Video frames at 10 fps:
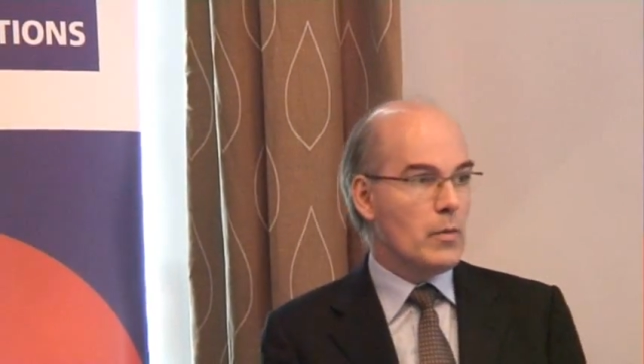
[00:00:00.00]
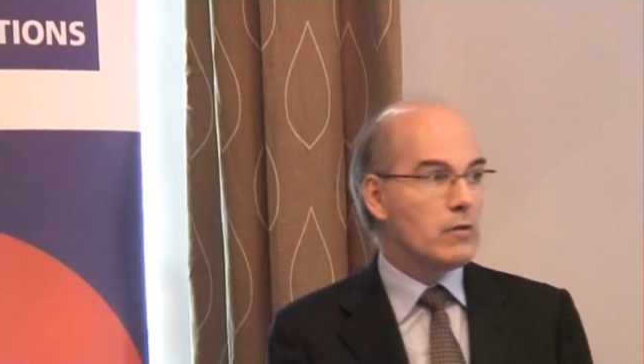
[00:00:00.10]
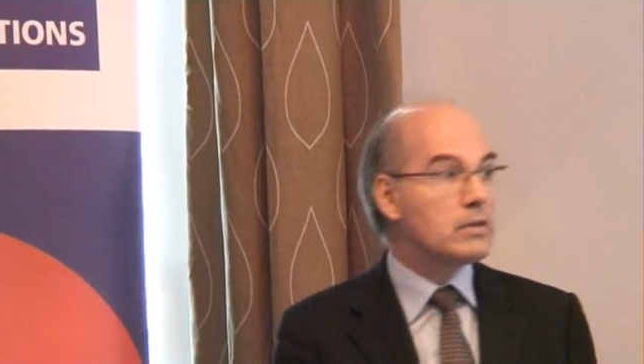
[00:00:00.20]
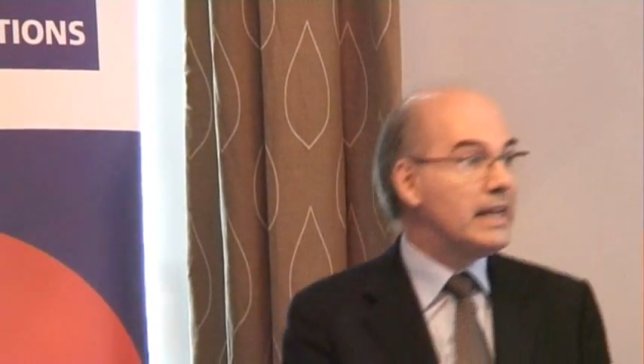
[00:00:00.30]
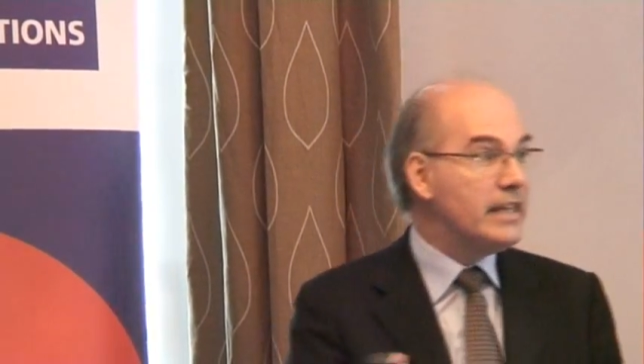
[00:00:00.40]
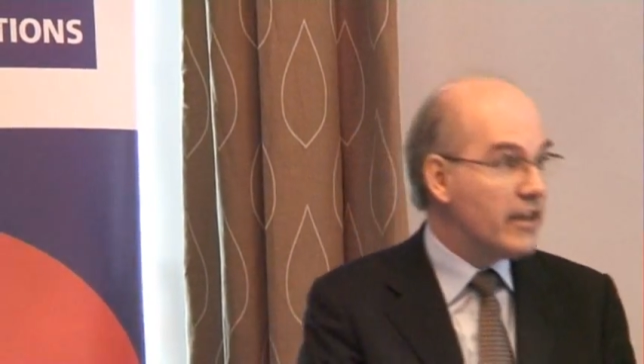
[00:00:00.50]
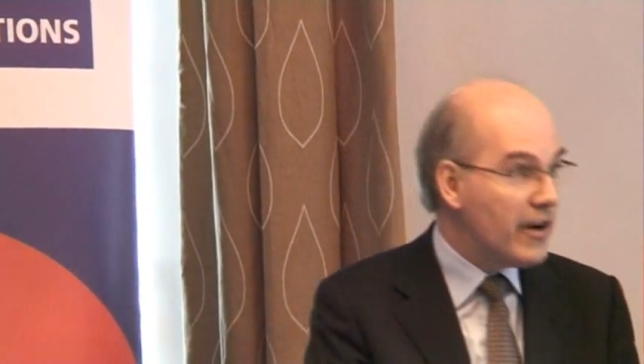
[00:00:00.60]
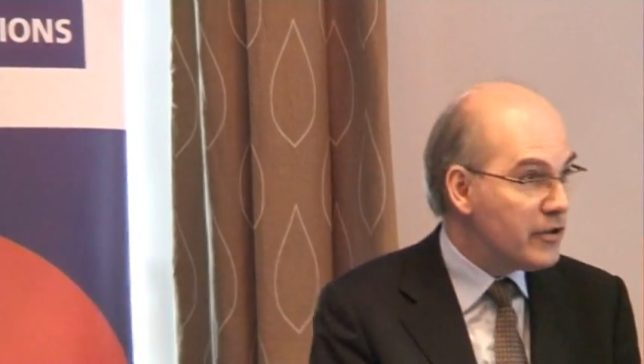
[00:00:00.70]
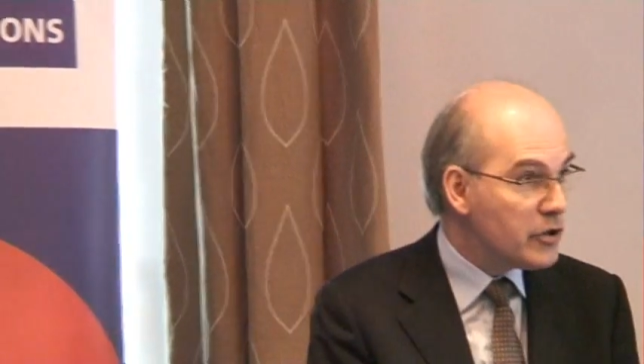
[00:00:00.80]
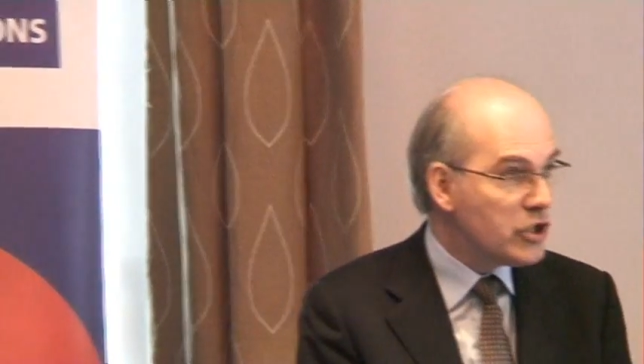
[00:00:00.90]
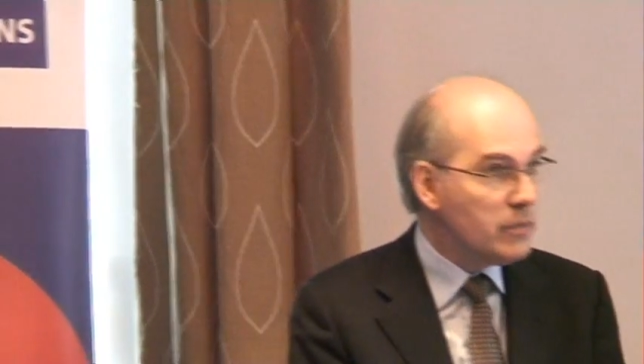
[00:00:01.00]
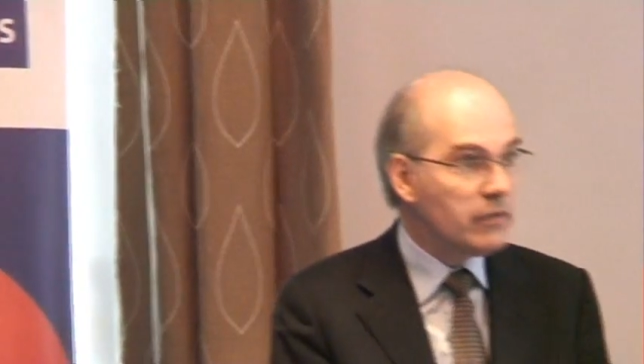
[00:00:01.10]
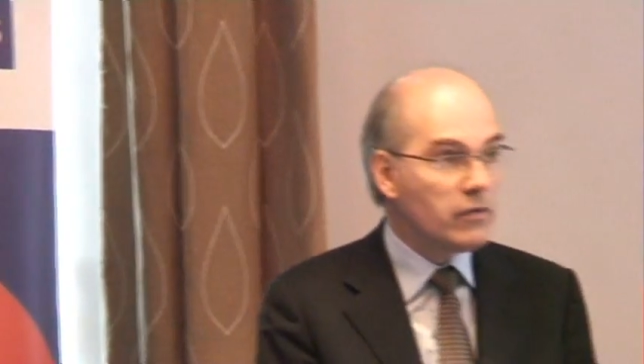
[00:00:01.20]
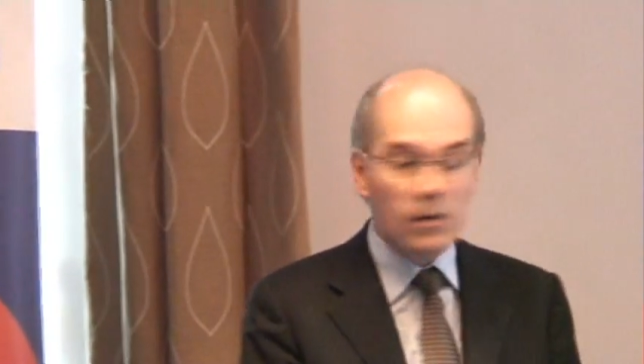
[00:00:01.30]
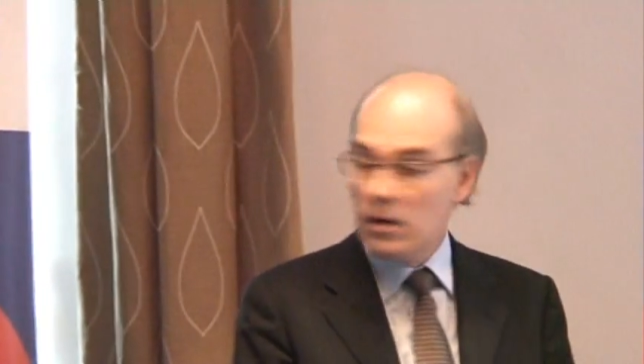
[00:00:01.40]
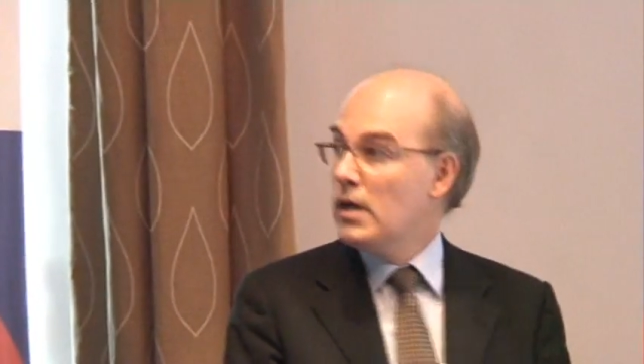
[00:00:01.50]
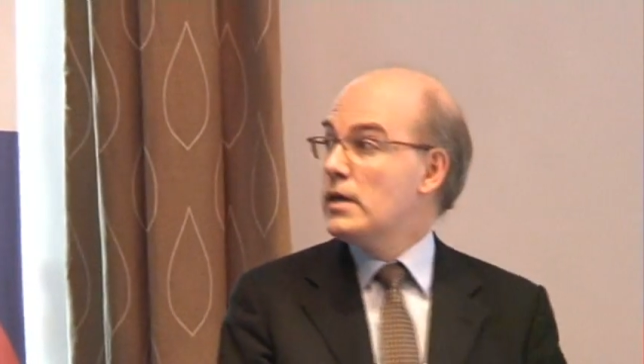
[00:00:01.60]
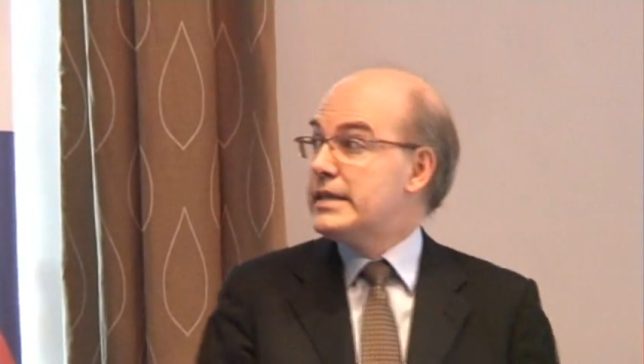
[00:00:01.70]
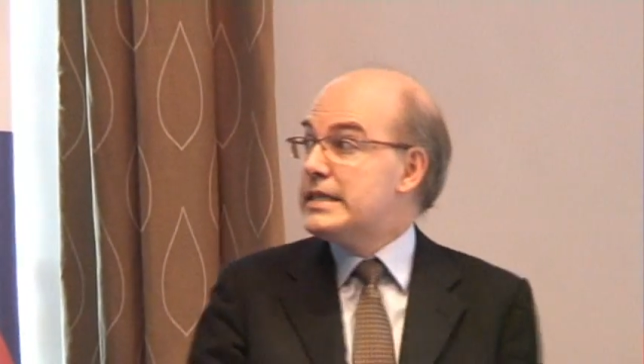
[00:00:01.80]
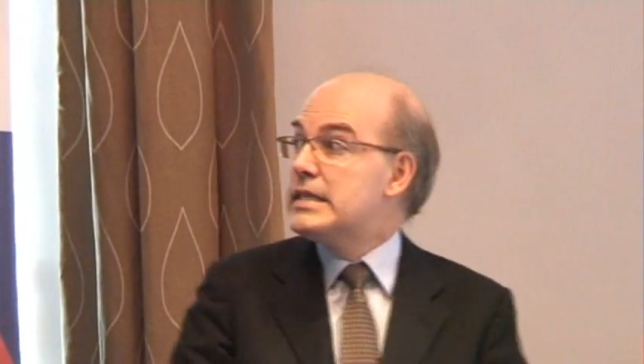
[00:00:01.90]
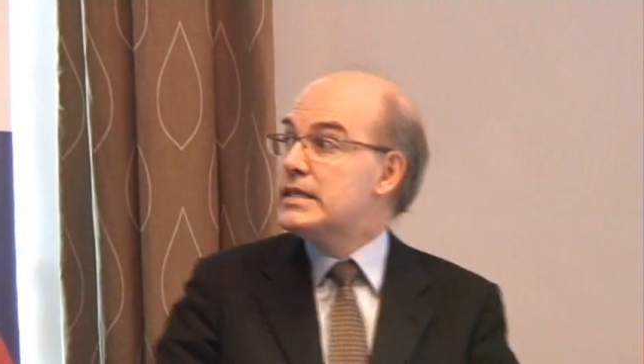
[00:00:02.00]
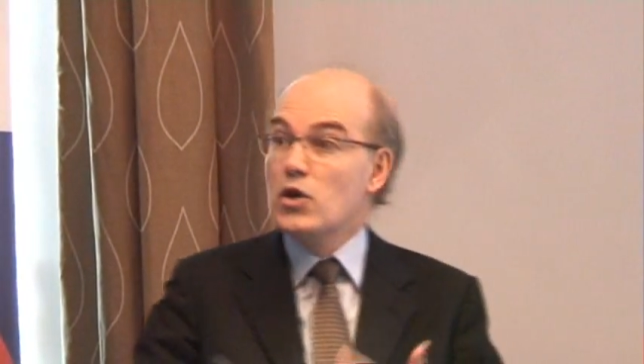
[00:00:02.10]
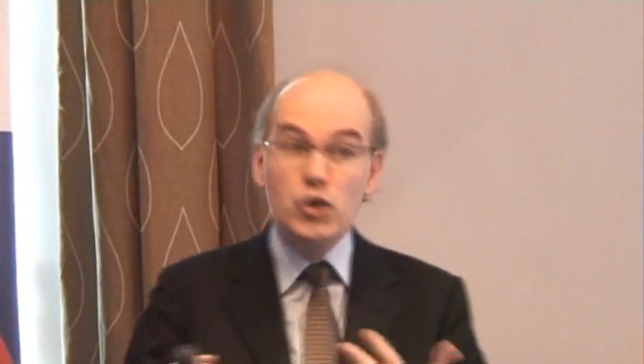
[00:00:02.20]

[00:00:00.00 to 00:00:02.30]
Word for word: about clean energy before. This is